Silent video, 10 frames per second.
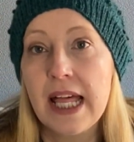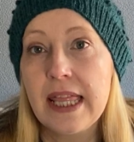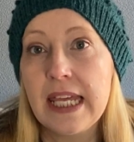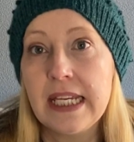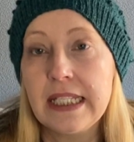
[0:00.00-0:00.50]

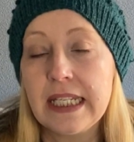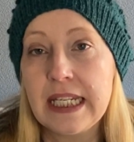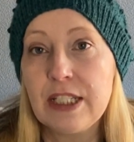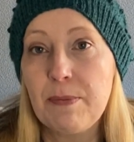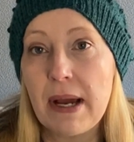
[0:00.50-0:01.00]
This
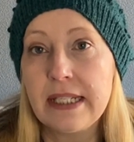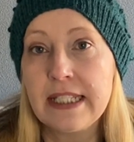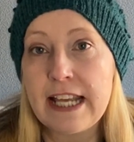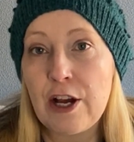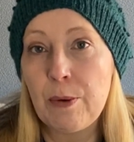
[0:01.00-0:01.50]
is by
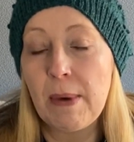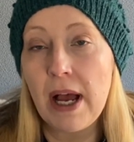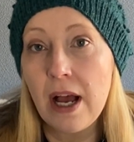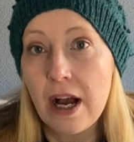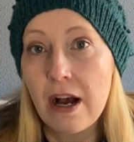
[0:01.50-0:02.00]

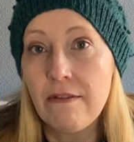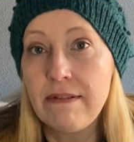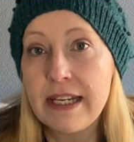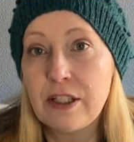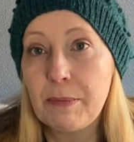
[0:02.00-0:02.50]
Selma of
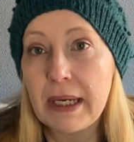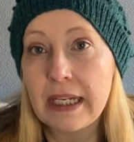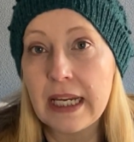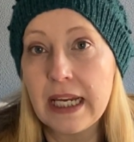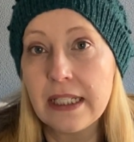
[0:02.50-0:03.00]
Little Big
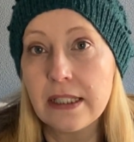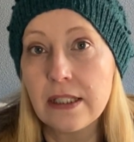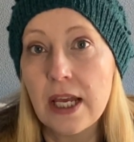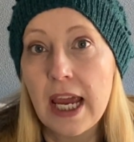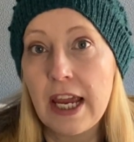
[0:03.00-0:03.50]

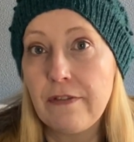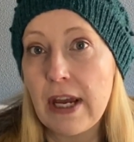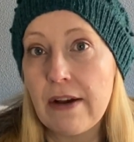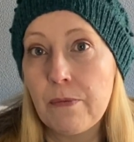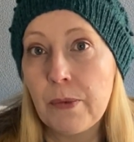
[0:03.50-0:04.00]
Knits. If you
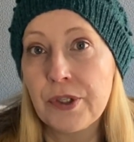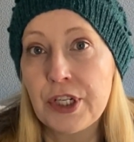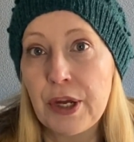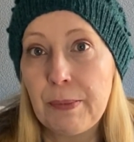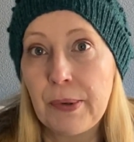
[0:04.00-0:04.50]
haven't watched
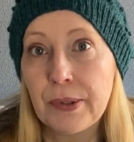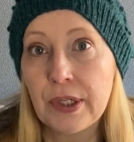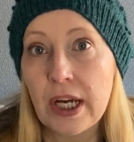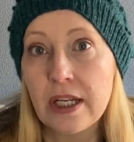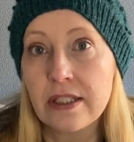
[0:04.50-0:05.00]
her
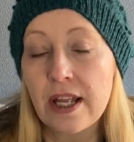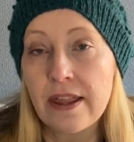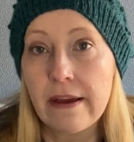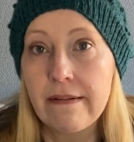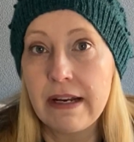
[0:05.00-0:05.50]
podcast, I
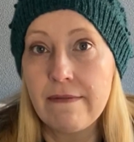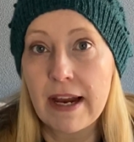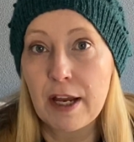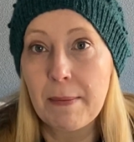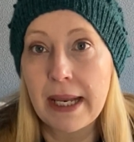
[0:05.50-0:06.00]
thoroughly
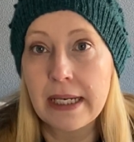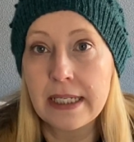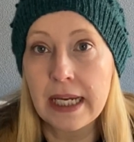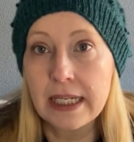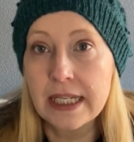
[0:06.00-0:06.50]
recommend
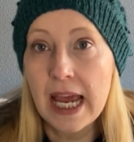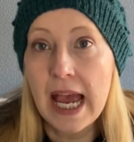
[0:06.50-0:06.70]
it.